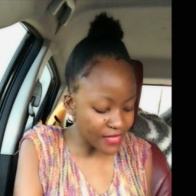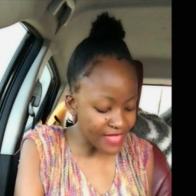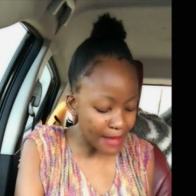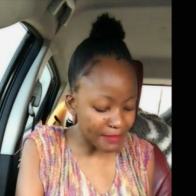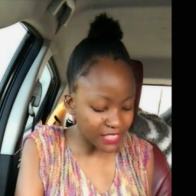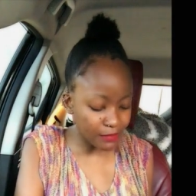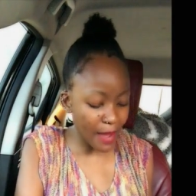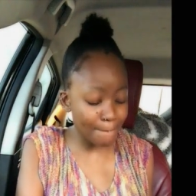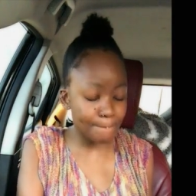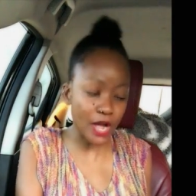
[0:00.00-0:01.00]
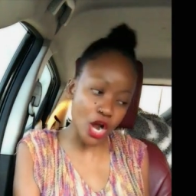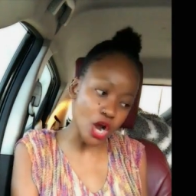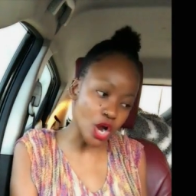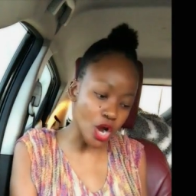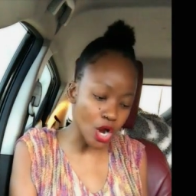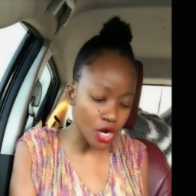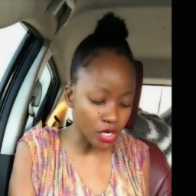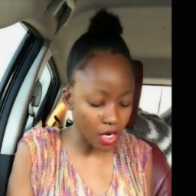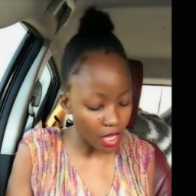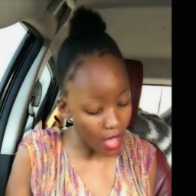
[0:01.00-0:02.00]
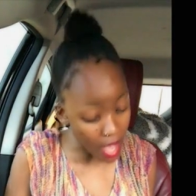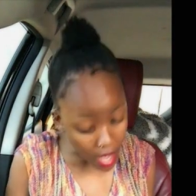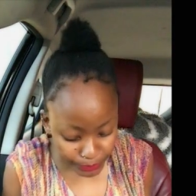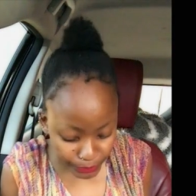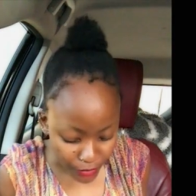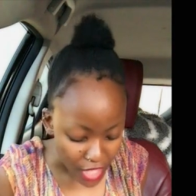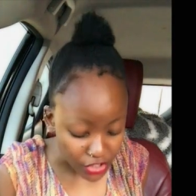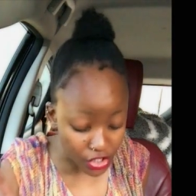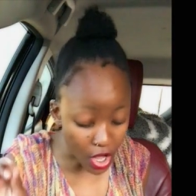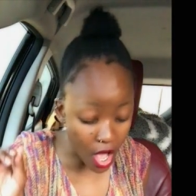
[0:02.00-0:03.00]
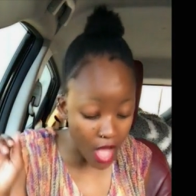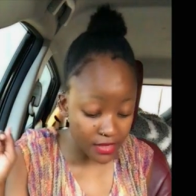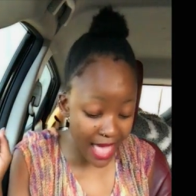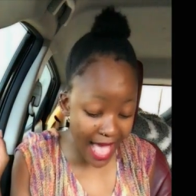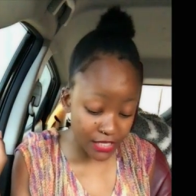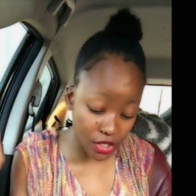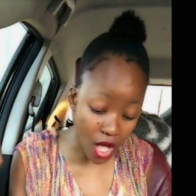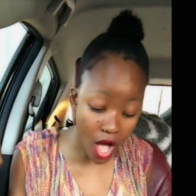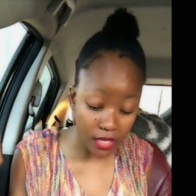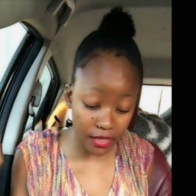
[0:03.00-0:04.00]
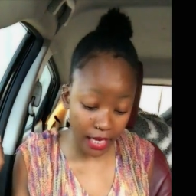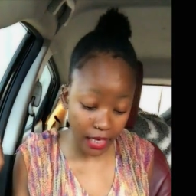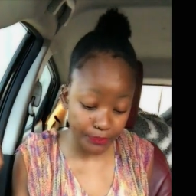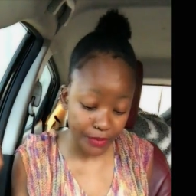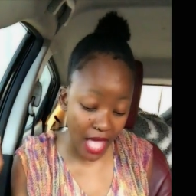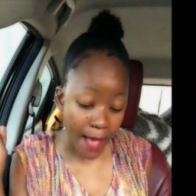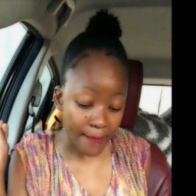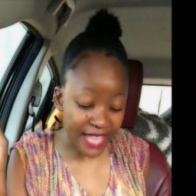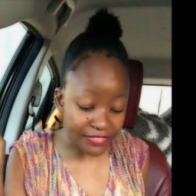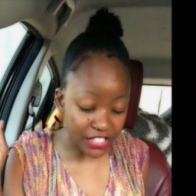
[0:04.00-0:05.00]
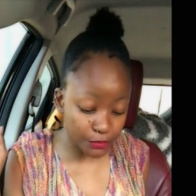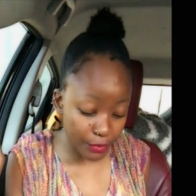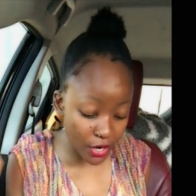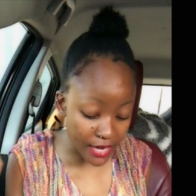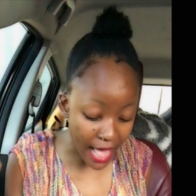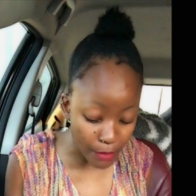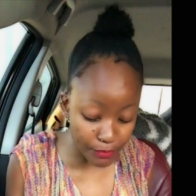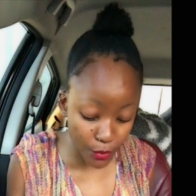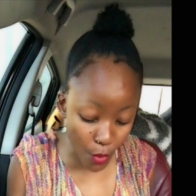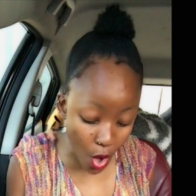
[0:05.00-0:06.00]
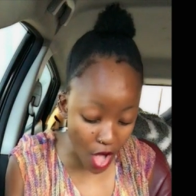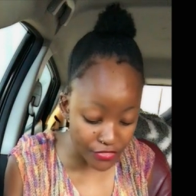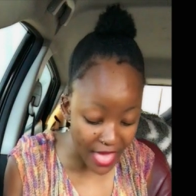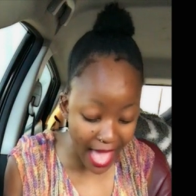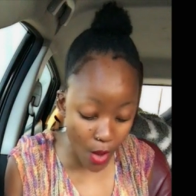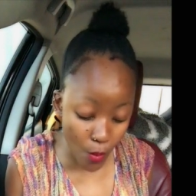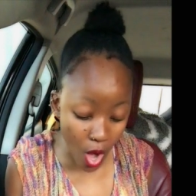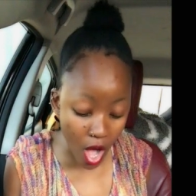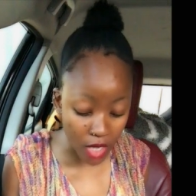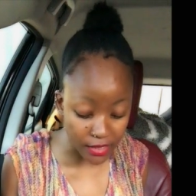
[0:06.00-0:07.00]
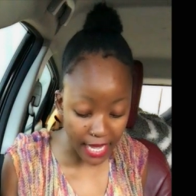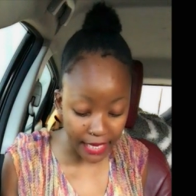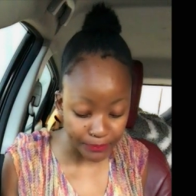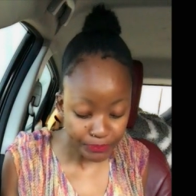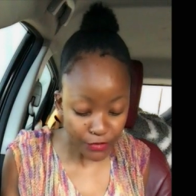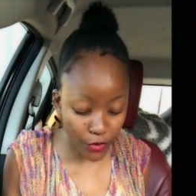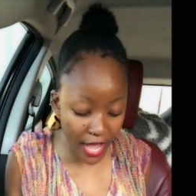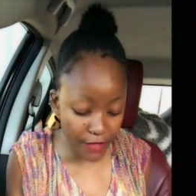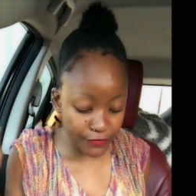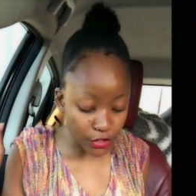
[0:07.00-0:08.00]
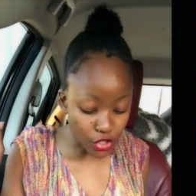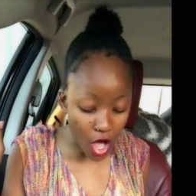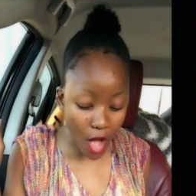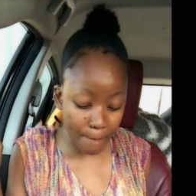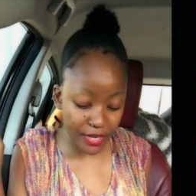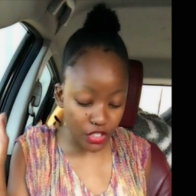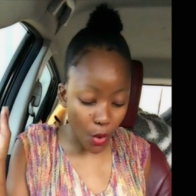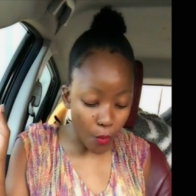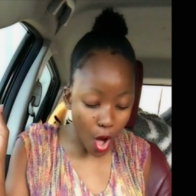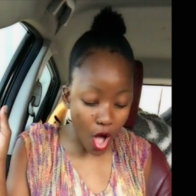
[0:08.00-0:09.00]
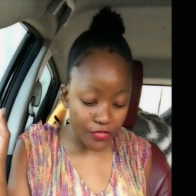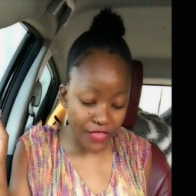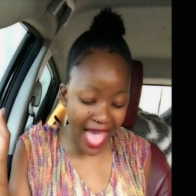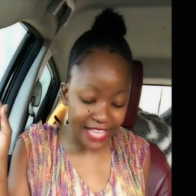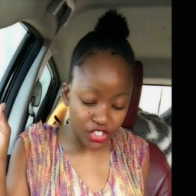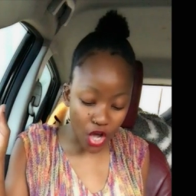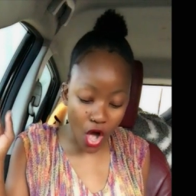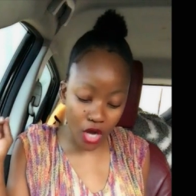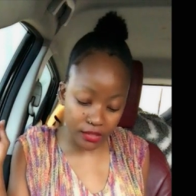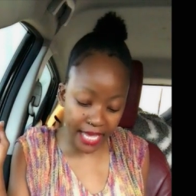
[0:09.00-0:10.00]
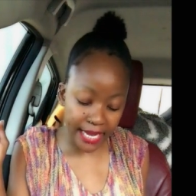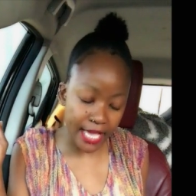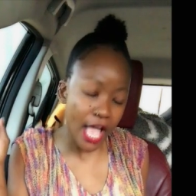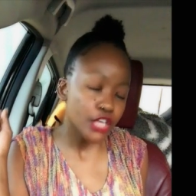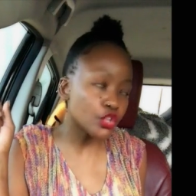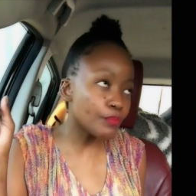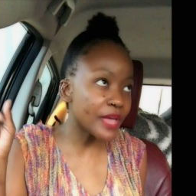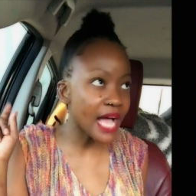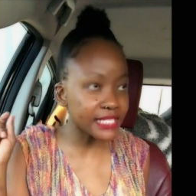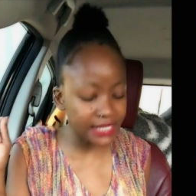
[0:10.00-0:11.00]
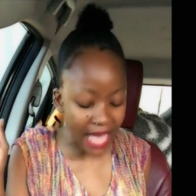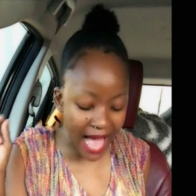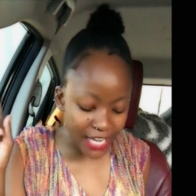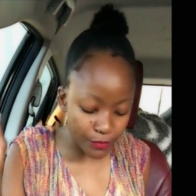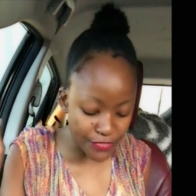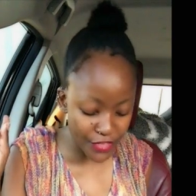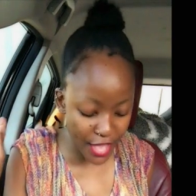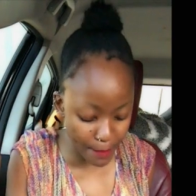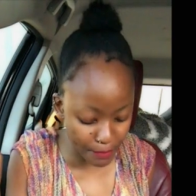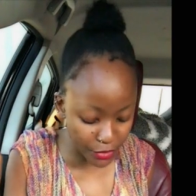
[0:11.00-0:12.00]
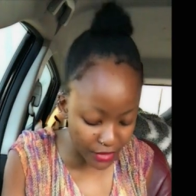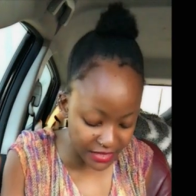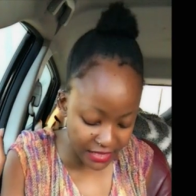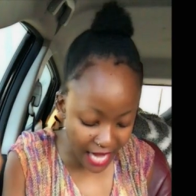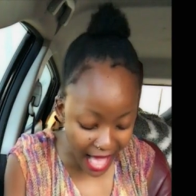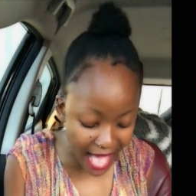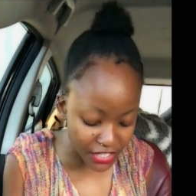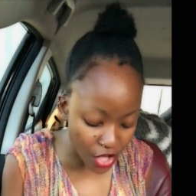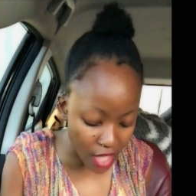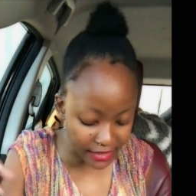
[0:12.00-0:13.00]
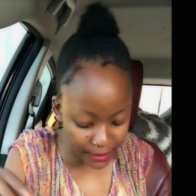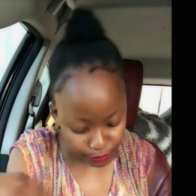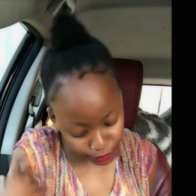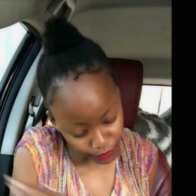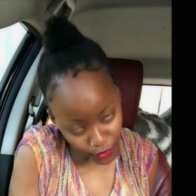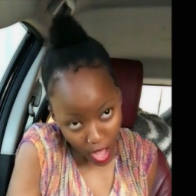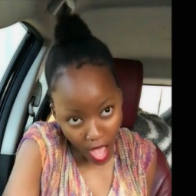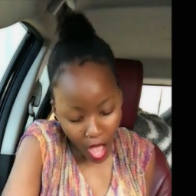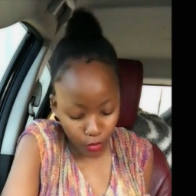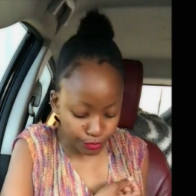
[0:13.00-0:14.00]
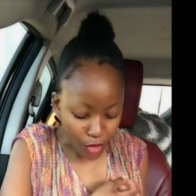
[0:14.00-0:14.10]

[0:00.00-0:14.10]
that makes me burn. Ah, talk that talk, lady. Let the spirit help you walk that walk, lady. For if you talk but not walk that talk, lady, you'll be assigned with the hypocrites and ungodly. Mm, whoa!